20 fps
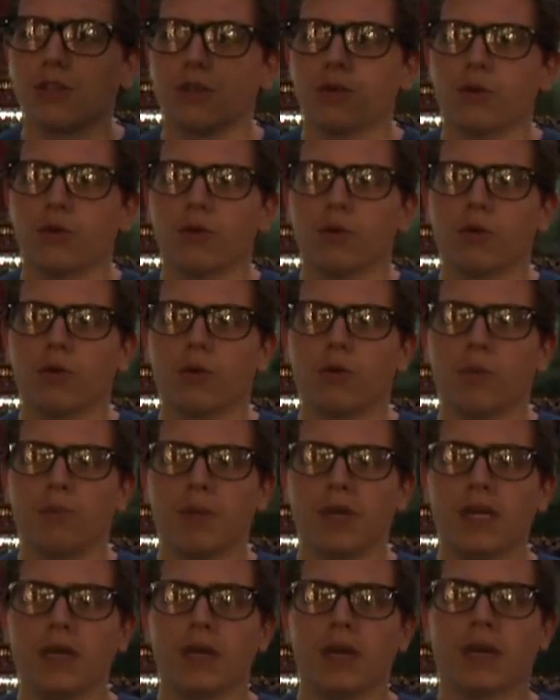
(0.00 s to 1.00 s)
to
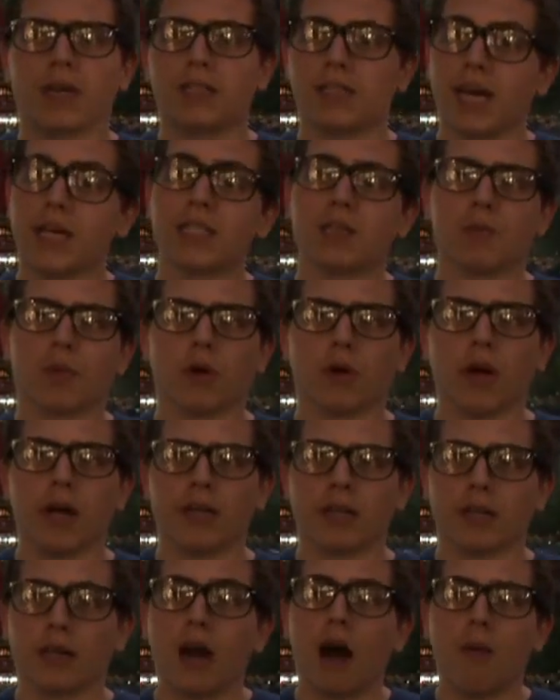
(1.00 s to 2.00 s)
be accessible
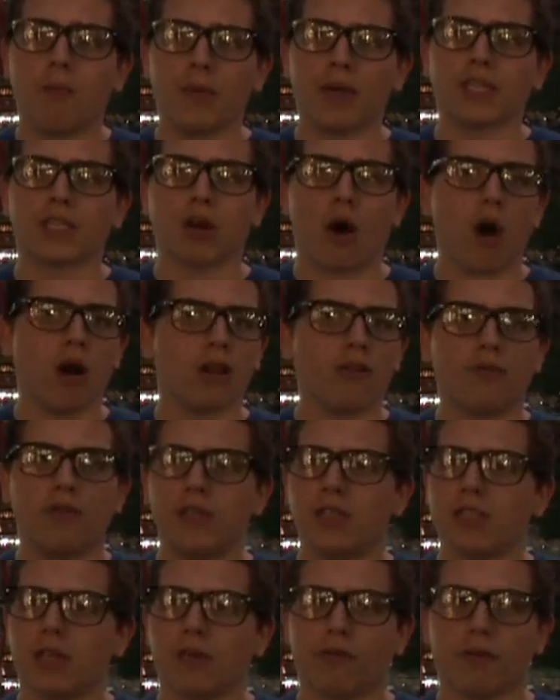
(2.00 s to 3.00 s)
and encompass all of
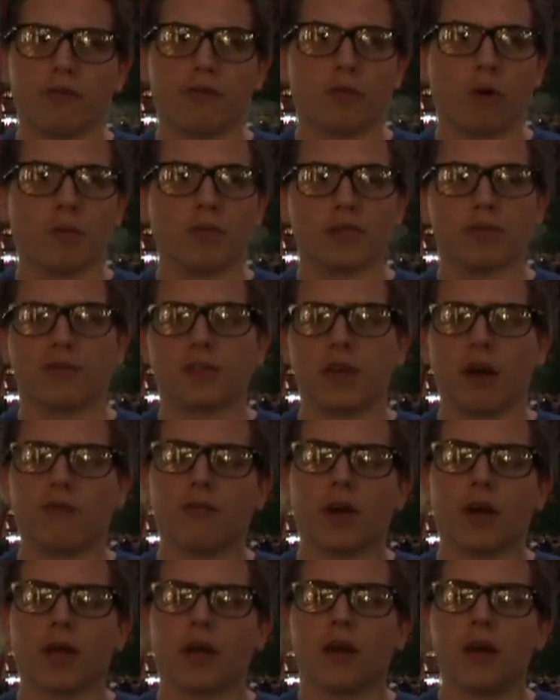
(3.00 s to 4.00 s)
these different forms of
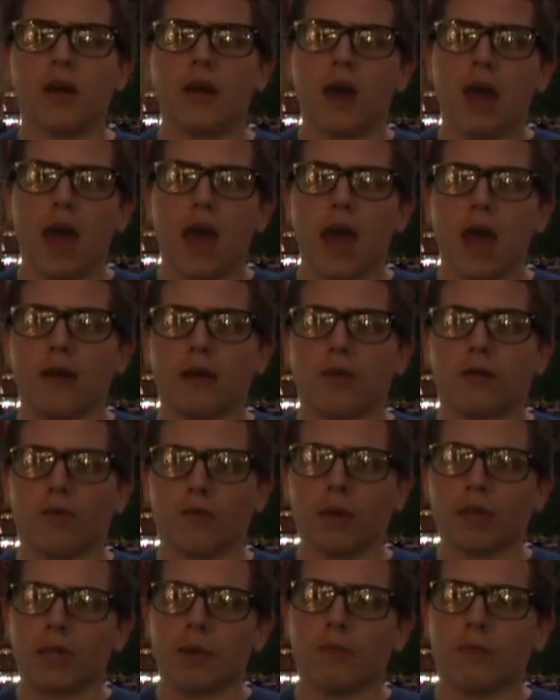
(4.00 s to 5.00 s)
suffering and
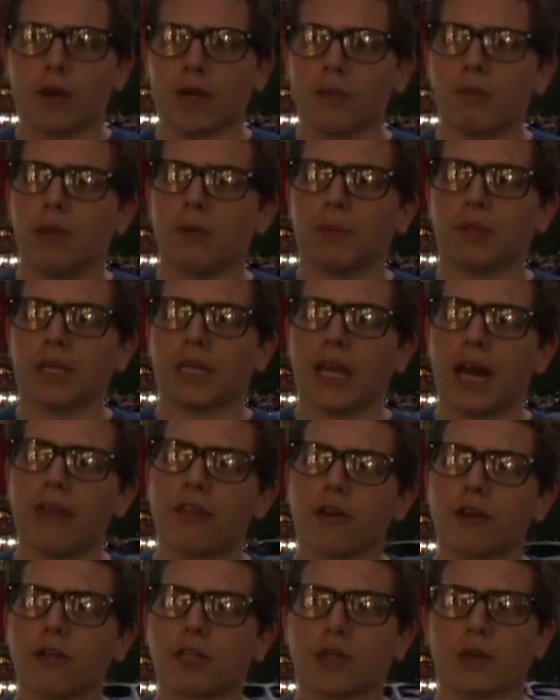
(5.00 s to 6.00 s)
really bring people
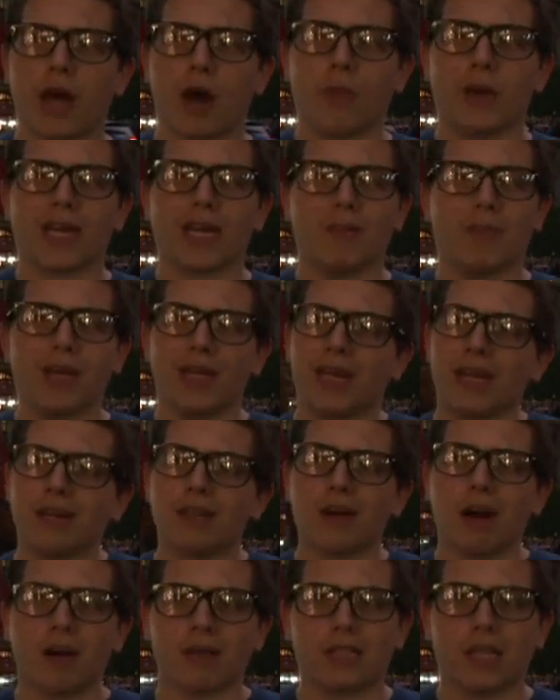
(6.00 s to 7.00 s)
together so that we can begin
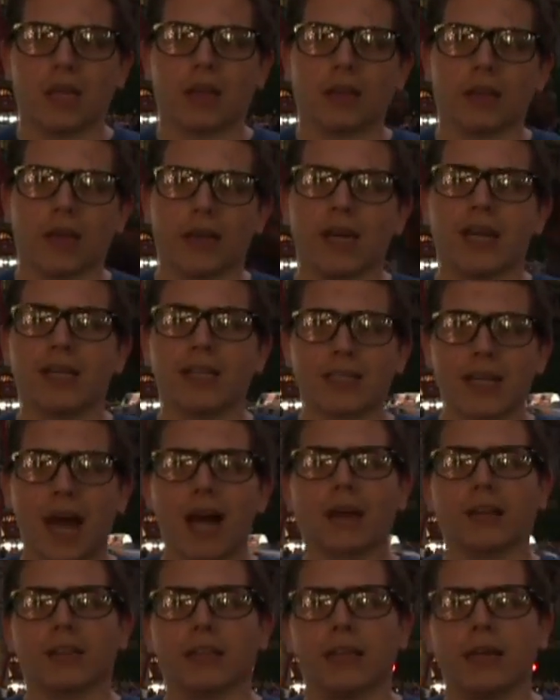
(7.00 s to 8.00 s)
to articulate
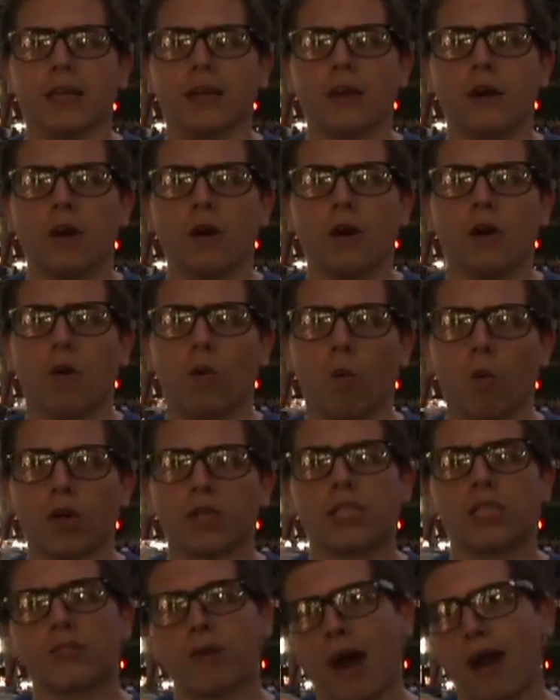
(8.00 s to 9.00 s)
exactly
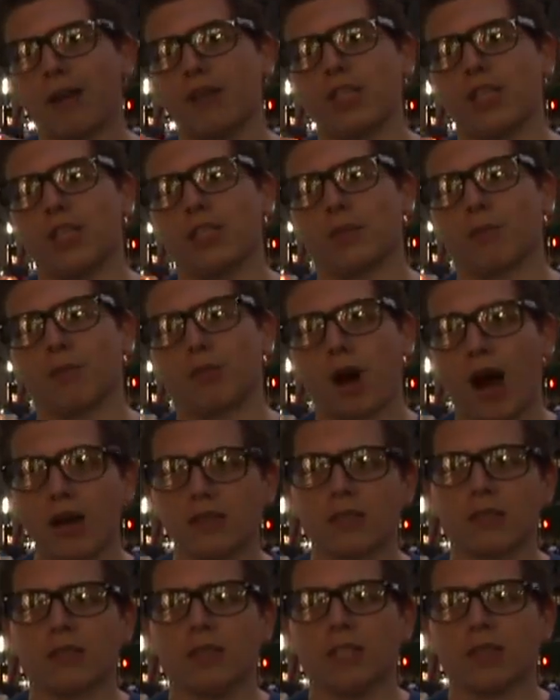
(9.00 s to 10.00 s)
what strategies and
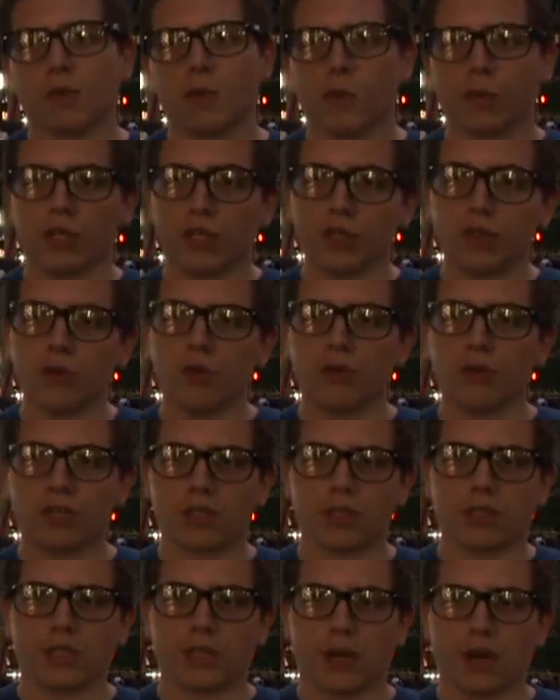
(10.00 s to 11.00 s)
processes we will
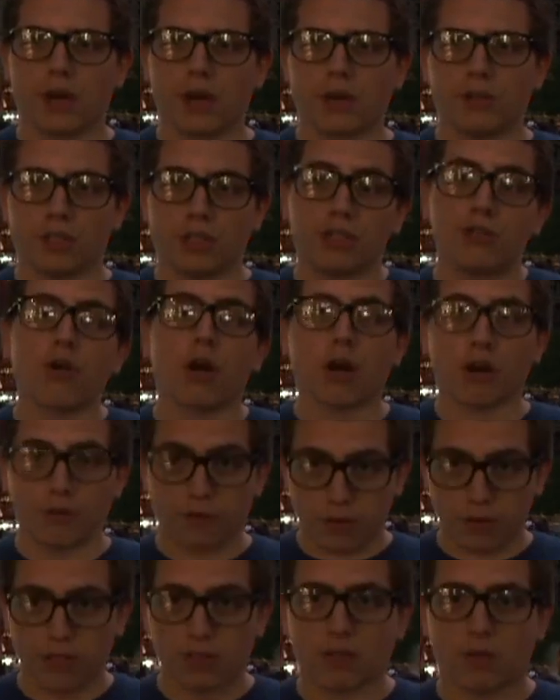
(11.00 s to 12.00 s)
use to, to struggle
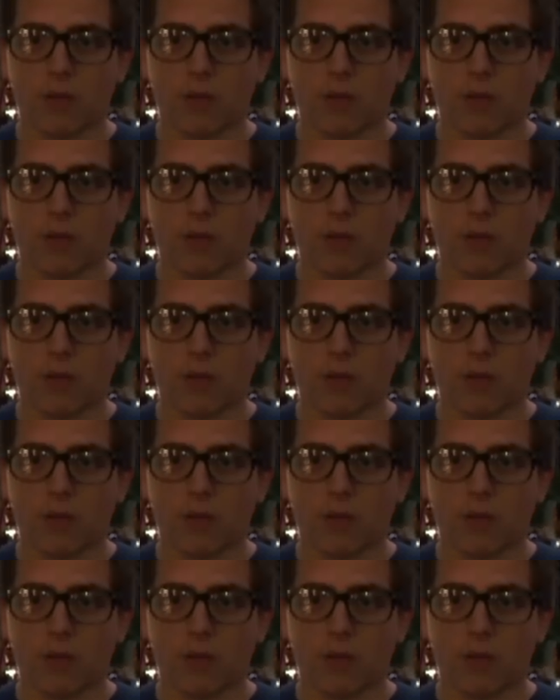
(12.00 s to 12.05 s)
for these